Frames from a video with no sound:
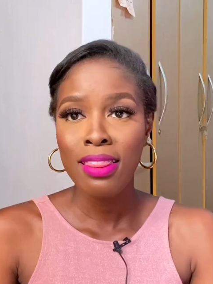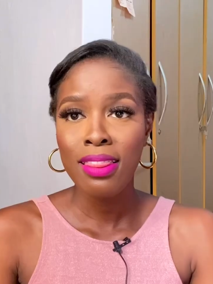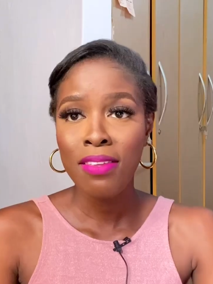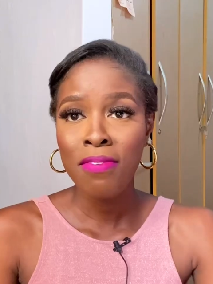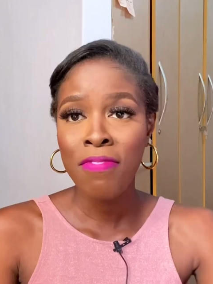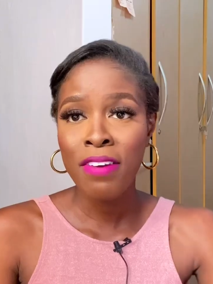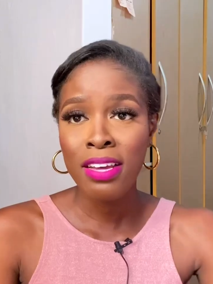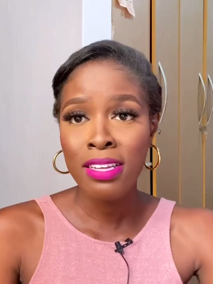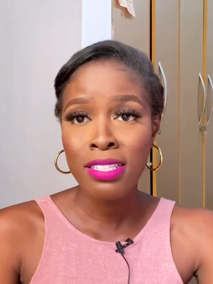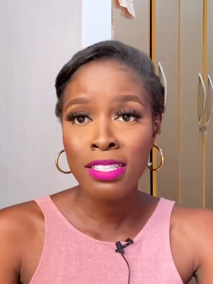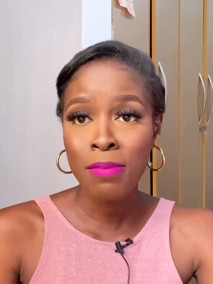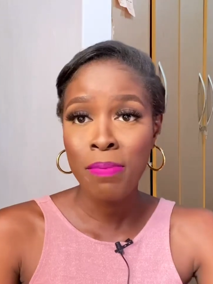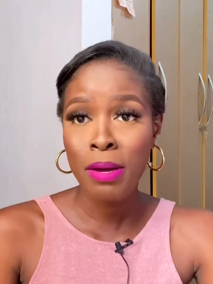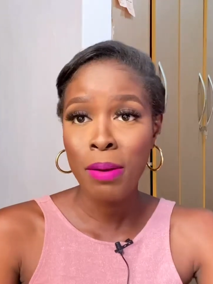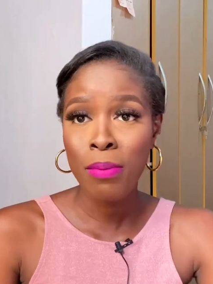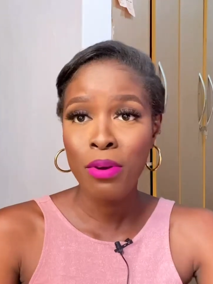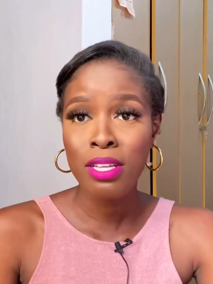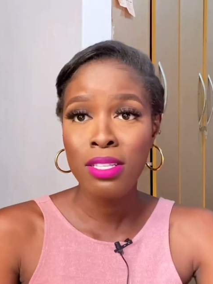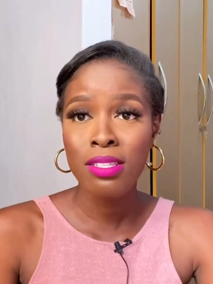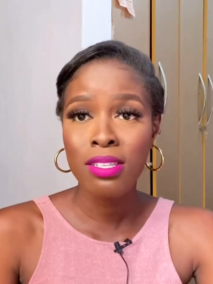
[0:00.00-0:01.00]
first tip
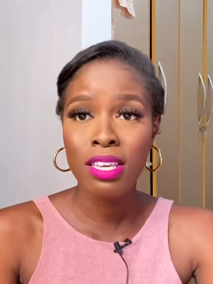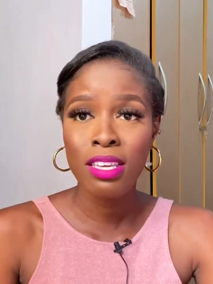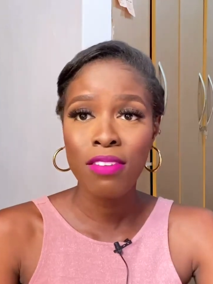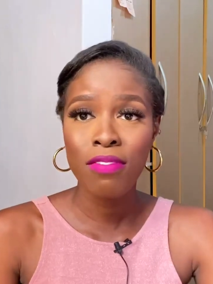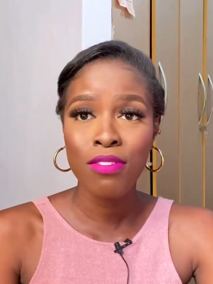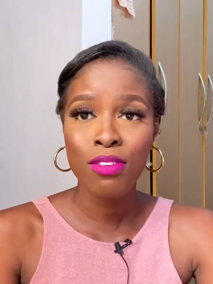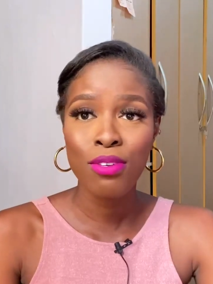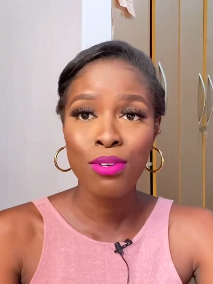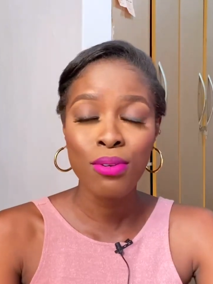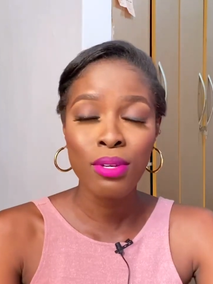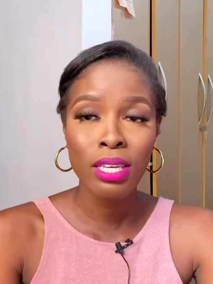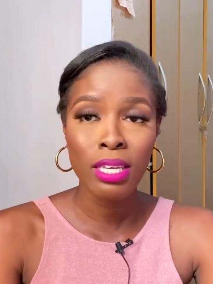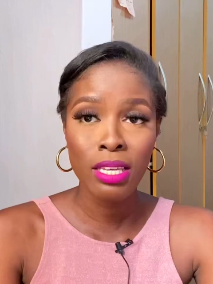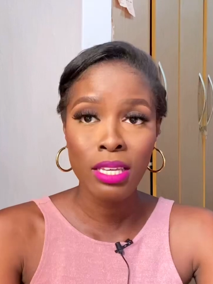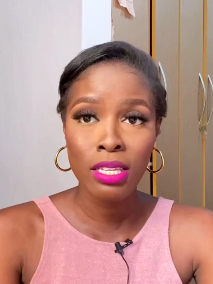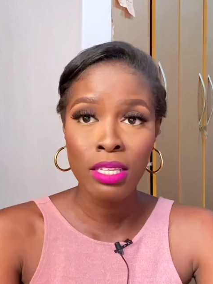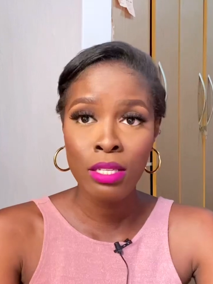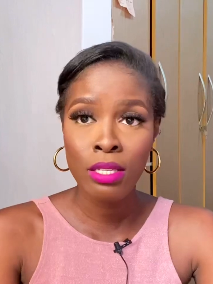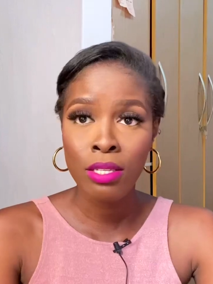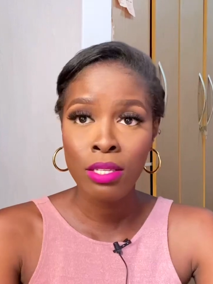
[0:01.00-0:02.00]
I'm going to give you
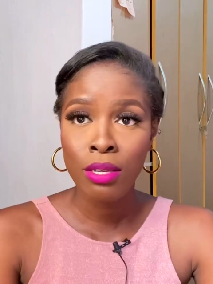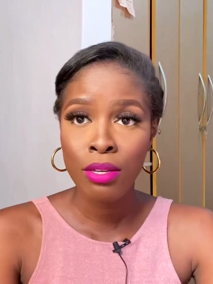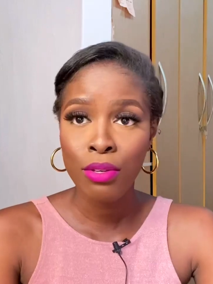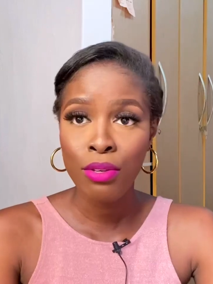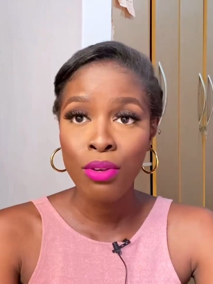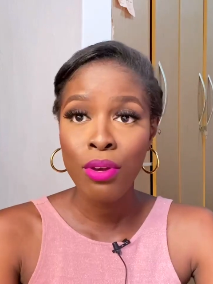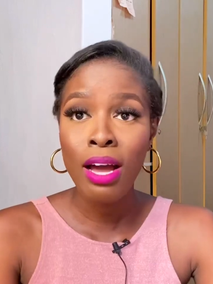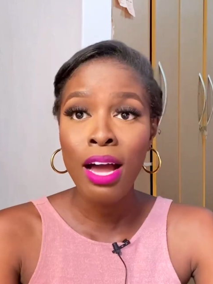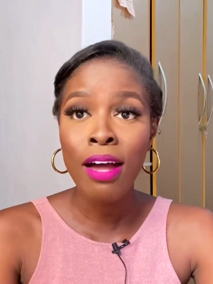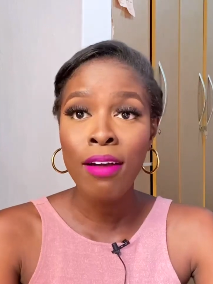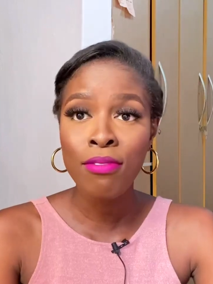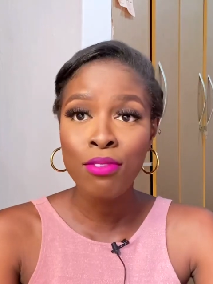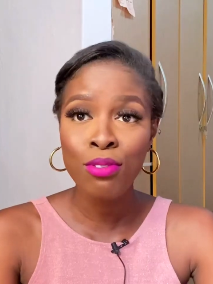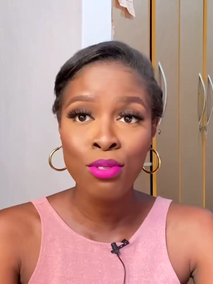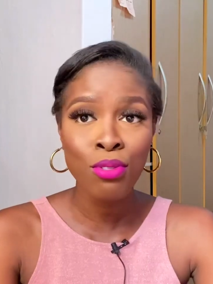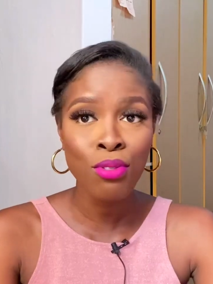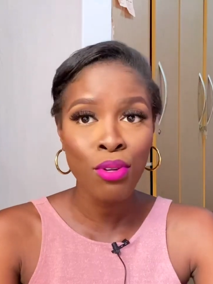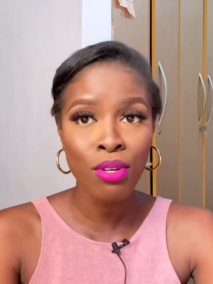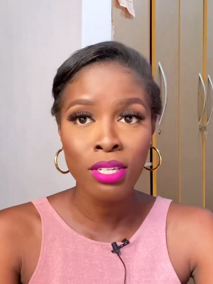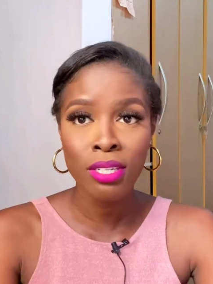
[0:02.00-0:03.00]
is you have to
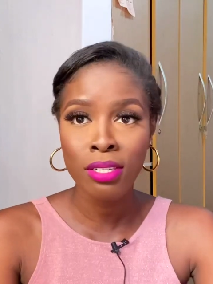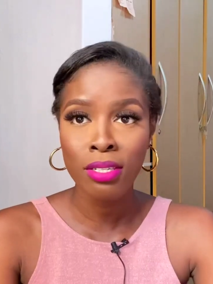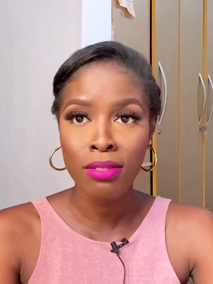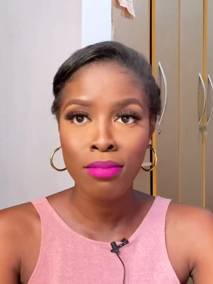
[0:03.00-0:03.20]
study.